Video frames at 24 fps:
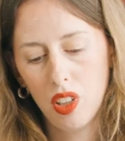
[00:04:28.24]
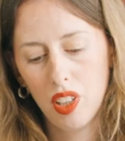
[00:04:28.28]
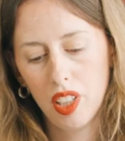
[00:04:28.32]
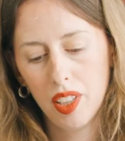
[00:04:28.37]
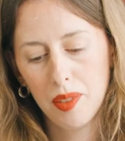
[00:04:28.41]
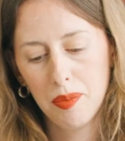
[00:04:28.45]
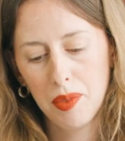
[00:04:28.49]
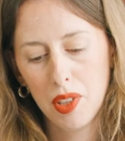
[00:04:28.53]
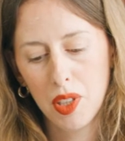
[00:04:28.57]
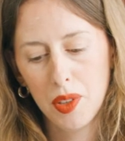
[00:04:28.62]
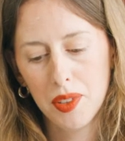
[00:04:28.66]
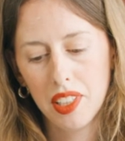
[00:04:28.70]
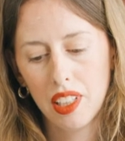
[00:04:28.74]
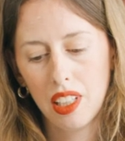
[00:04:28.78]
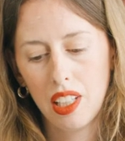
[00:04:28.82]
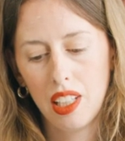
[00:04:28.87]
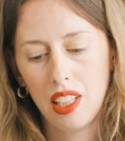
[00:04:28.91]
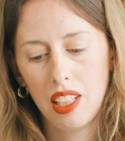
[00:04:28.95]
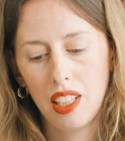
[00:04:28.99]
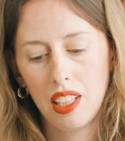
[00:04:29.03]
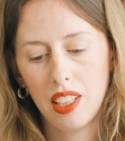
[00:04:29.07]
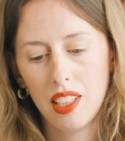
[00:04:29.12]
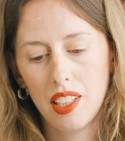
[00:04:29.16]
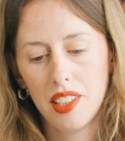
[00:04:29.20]
I'm using
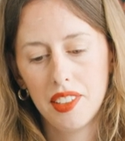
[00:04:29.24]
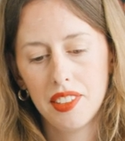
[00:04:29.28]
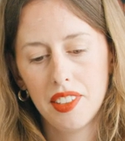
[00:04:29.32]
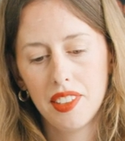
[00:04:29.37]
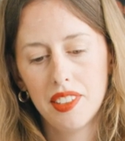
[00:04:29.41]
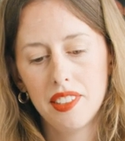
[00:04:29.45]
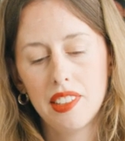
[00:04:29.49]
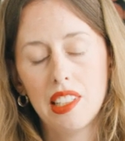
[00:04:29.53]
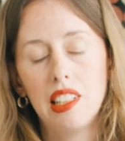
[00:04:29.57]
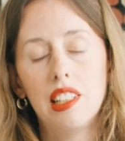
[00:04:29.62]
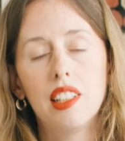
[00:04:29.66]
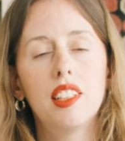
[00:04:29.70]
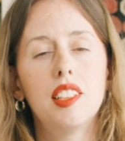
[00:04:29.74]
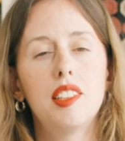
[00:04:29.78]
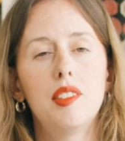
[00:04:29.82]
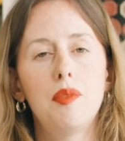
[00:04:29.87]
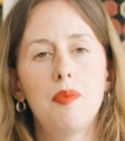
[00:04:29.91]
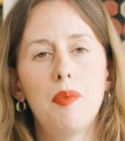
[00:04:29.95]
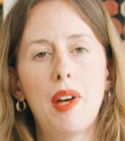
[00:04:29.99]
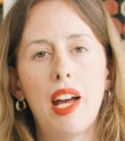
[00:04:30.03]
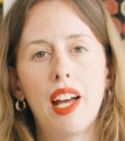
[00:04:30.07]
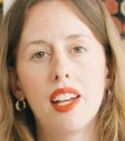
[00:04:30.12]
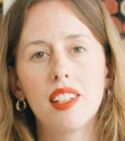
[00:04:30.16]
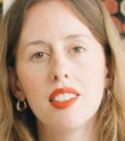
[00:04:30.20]
here is a
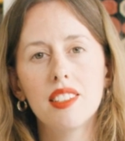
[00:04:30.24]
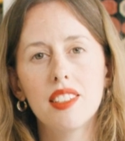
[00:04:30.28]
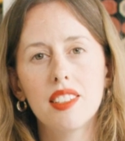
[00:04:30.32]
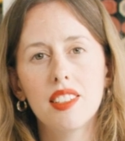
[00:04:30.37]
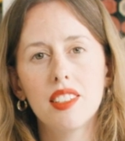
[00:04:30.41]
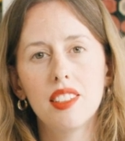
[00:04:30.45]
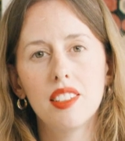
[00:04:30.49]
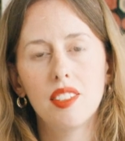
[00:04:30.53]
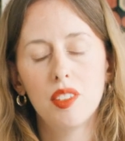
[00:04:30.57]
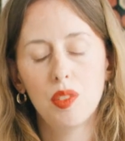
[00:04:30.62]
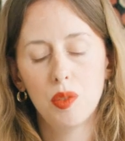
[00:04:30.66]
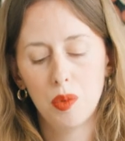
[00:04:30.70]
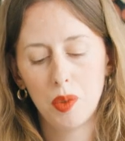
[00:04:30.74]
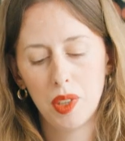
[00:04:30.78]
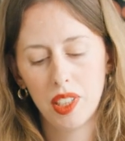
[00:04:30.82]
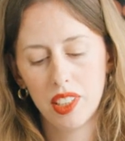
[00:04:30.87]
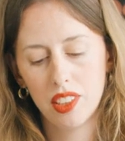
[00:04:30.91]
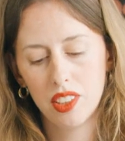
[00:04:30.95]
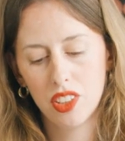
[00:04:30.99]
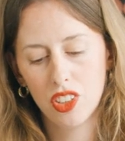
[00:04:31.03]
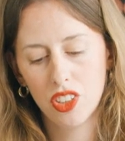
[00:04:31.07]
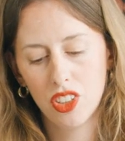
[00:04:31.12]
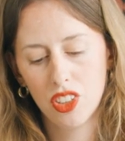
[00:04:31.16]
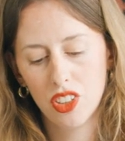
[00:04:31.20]
silicone mat,
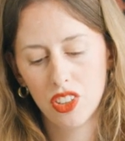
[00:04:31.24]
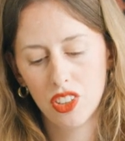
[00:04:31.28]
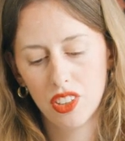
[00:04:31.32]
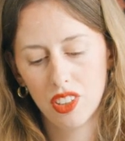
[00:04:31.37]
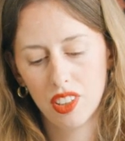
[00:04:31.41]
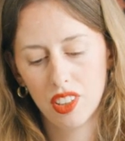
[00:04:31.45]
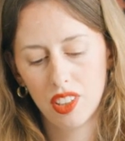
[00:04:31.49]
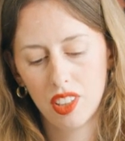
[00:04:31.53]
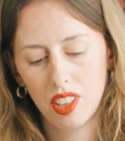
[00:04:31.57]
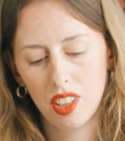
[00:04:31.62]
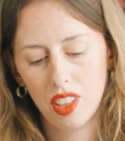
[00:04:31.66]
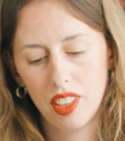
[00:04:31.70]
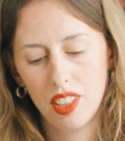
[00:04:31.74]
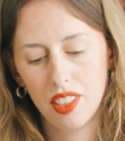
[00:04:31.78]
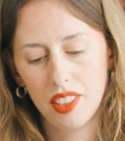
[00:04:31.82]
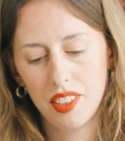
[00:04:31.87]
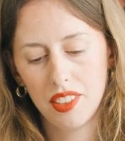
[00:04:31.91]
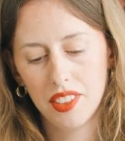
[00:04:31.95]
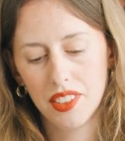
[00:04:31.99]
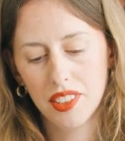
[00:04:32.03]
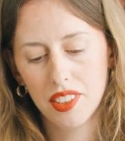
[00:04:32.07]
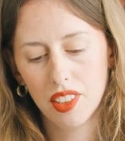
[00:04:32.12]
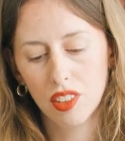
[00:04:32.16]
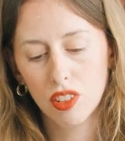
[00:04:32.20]
which
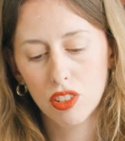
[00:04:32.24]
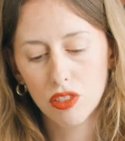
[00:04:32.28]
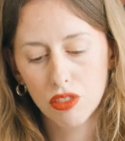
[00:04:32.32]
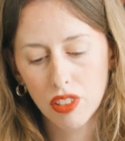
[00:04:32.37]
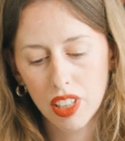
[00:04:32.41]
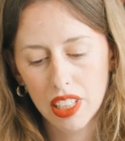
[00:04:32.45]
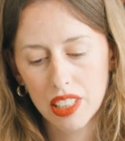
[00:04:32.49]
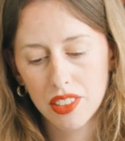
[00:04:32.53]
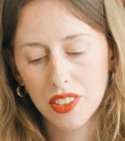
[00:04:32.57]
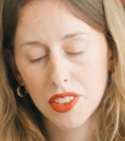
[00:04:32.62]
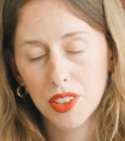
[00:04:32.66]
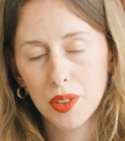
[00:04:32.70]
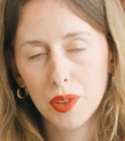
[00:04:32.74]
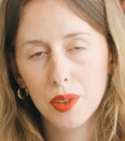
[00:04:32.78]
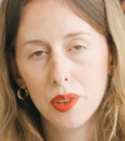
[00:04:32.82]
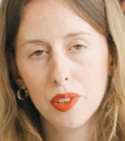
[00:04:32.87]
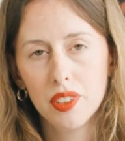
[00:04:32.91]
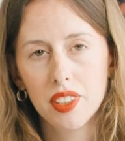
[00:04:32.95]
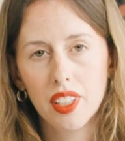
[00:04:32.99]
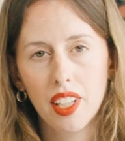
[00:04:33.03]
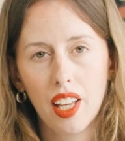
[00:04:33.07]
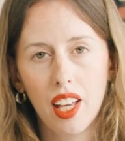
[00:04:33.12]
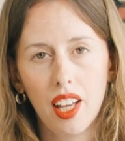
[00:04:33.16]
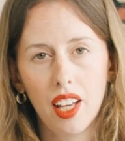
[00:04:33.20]
is a great tool
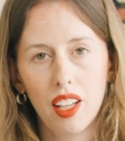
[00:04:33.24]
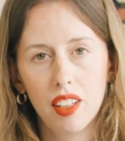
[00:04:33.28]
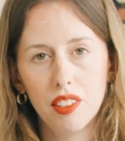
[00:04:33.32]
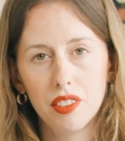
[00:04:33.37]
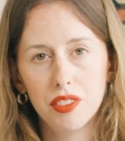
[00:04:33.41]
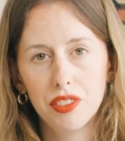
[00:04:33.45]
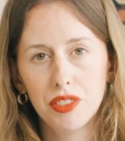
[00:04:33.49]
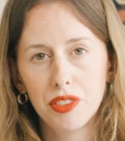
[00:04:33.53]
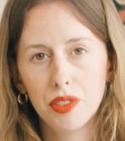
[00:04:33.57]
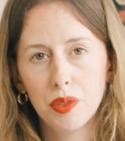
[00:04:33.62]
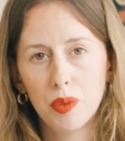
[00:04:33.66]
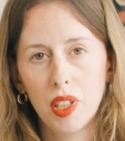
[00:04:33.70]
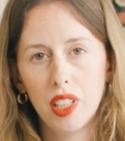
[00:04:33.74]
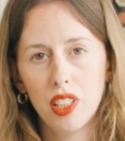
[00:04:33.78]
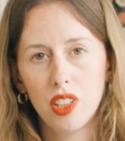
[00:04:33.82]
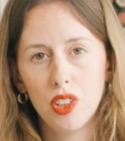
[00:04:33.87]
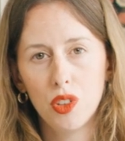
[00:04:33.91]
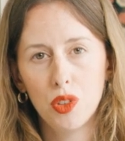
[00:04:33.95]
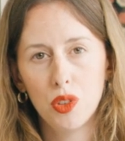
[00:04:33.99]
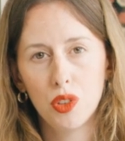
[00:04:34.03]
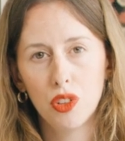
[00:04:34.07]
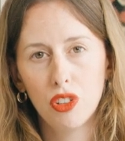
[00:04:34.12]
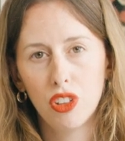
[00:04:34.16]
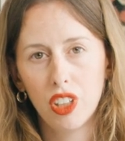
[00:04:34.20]
to have when
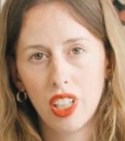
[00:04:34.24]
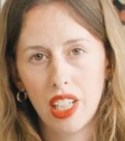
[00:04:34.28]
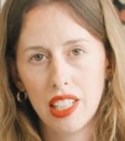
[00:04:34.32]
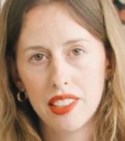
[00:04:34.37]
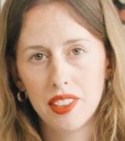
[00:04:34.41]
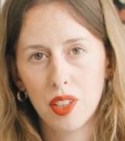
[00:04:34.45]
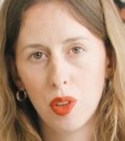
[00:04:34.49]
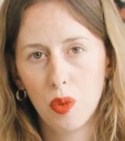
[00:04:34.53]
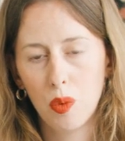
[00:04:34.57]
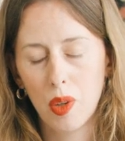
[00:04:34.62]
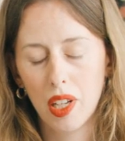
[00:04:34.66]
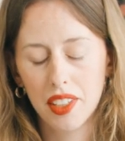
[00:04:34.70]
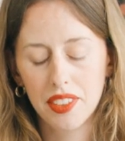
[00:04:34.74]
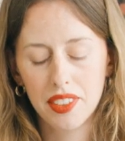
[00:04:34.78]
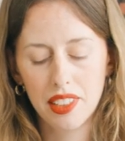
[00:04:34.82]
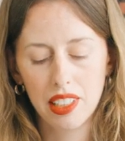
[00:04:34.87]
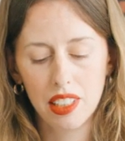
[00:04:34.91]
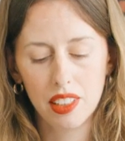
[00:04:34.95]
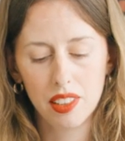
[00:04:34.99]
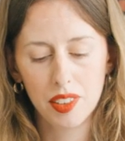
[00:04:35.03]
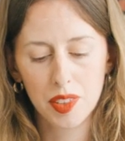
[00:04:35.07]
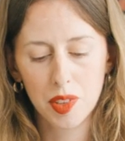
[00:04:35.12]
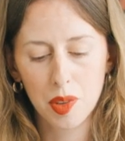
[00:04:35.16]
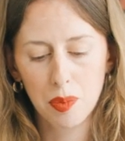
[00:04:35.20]
you're creating wax
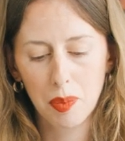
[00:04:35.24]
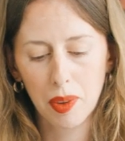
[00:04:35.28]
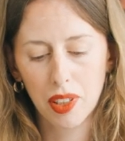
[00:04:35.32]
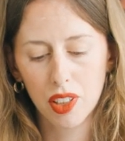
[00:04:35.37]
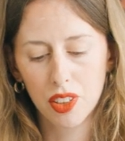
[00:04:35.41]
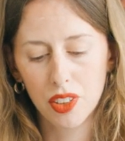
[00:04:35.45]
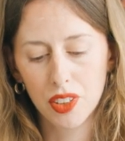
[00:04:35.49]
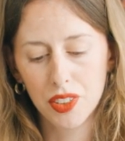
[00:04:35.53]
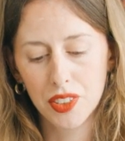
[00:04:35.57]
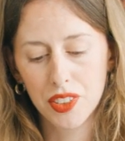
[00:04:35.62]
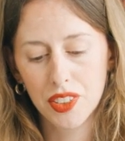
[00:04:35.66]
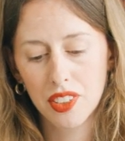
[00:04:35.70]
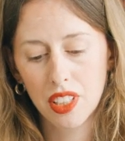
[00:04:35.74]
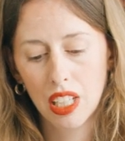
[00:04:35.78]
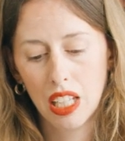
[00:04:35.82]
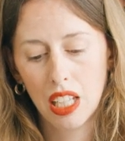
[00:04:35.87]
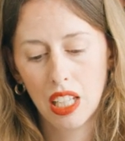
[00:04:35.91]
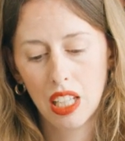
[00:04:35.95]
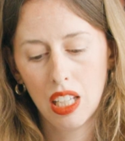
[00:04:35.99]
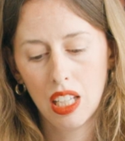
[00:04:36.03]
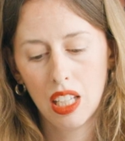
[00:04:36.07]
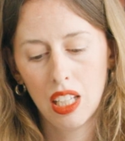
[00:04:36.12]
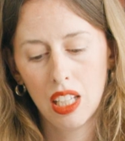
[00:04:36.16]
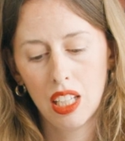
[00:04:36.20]
seals because
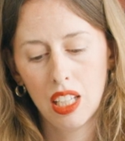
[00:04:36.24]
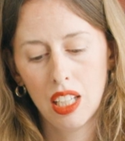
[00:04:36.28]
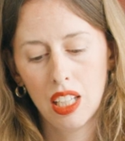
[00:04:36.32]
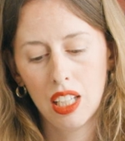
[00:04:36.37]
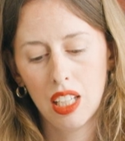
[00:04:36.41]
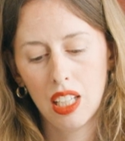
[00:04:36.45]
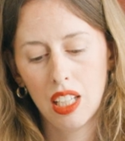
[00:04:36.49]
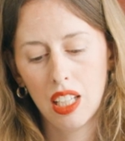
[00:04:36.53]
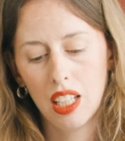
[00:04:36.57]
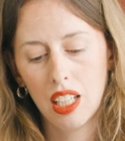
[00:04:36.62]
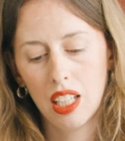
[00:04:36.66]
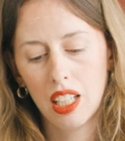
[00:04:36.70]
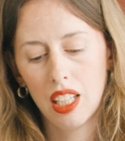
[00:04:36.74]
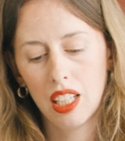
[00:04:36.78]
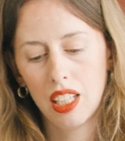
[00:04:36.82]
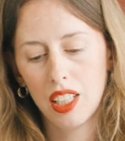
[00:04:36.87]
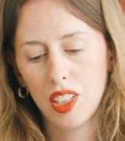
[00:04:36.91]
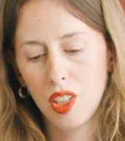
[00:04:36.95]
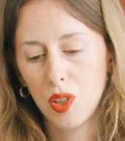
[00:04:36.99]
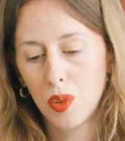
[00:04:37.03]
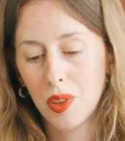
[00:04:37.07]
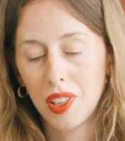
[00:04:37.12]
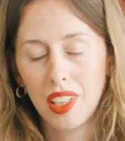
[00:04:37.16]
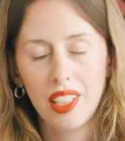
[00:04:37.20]

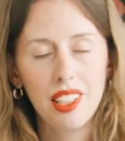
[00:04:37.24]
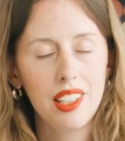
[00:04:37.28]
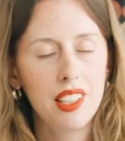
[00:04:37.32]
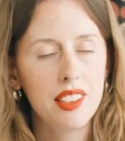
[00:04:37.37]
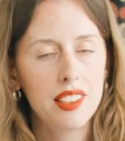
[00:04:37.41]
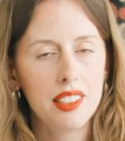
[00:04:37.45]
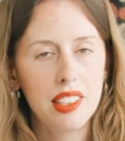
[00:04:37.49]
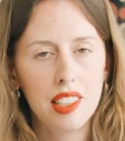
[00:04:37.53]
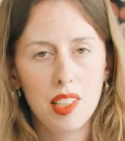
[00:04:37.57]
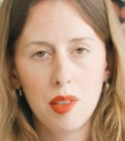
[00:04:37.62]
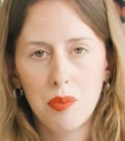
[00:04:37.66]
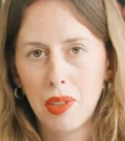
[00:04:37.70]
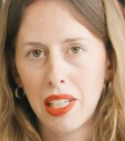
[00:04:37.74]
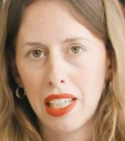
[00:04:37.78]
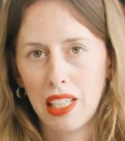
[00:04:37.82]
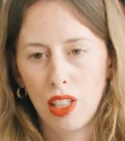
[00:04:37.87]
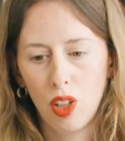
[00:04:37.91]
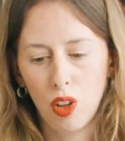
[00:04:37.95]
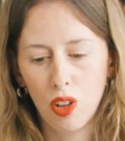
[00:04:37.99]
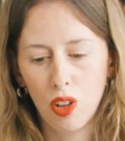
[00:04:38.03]
you can easily peel